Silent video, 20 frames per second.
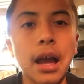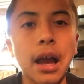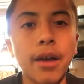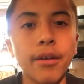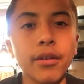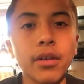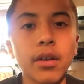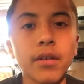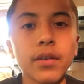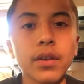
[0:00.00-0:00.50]

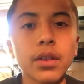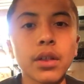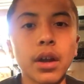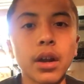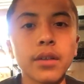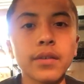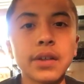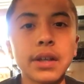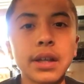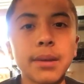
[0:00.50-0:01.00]
Have you ever
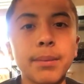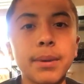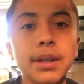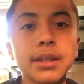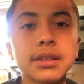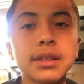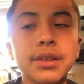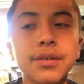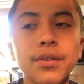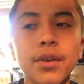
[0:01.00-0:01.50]
thought of getting a
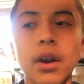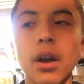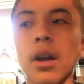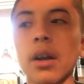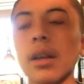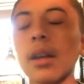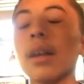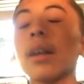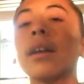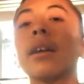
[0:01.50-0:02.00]
pixie
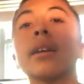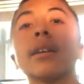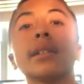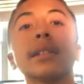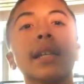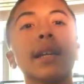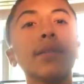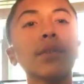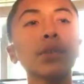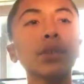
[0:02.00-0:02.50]
frog?
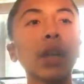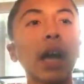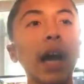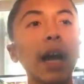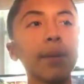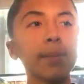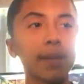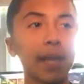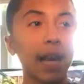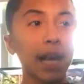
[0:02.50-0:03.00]
Several
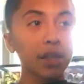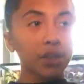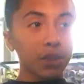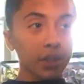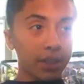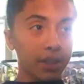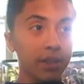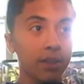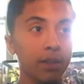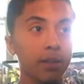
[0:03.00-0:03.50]
times,
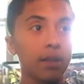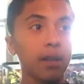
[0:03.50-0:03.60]
actually.